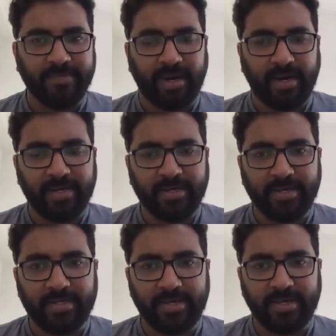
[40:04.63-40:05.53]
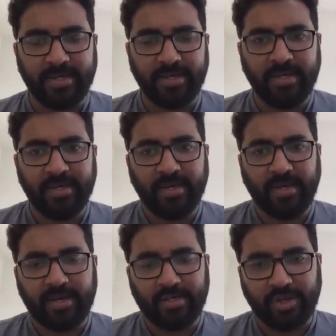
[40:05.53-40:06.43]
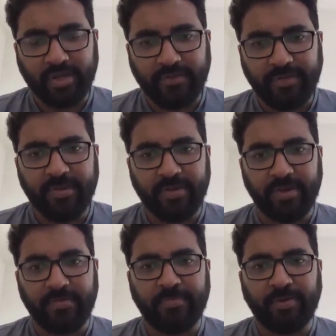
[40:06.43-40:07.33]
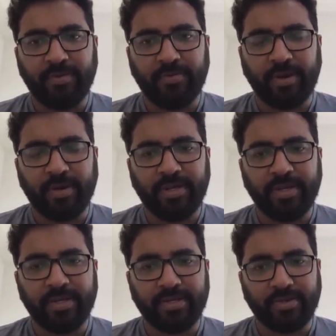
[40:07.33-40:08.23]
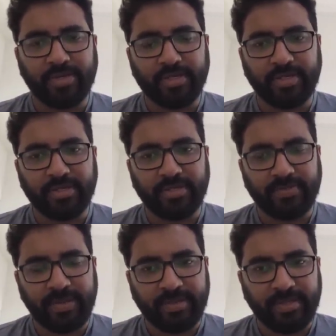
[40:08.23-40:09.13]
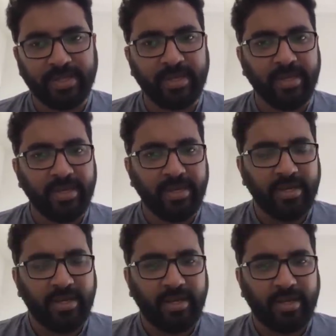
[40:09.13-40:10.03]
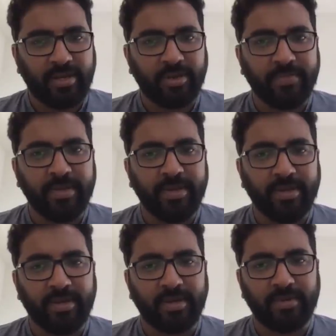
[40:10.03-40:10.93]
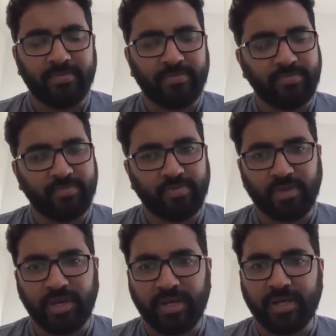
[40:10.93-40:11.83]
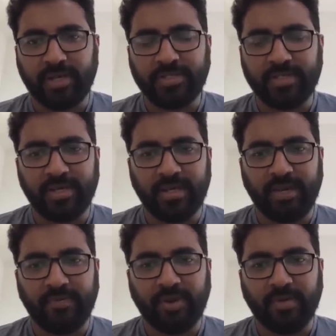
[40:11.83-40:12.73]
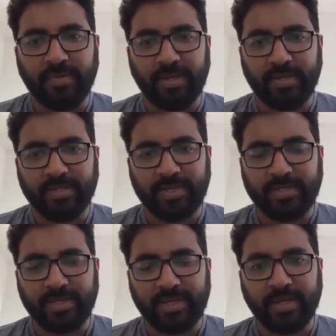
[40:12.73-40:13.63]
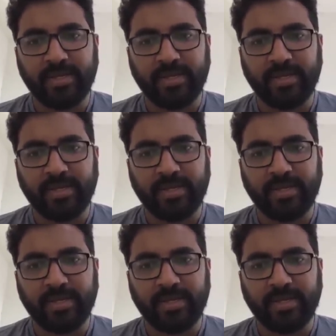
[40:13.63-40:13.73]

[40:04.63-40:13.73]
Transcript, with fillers: art and culture, uh, geography. In paper two, polity, social justice. Paper three, economy, uh, agriculture, environment, science and tech.